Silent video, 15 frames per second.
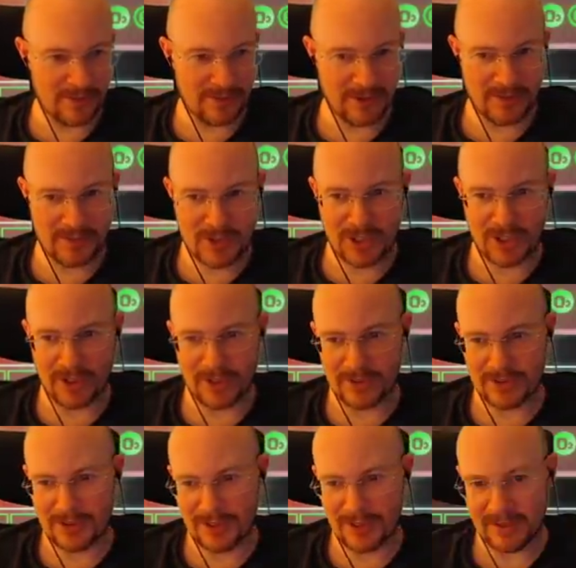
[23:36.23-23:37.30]
free of
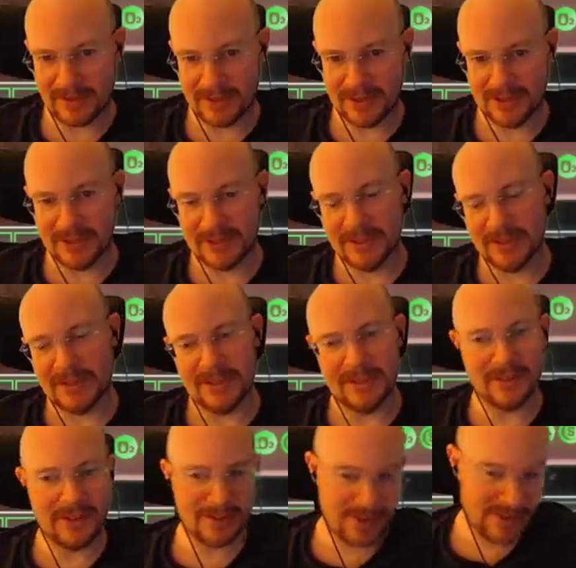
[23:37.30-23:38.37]
charge. Okay, another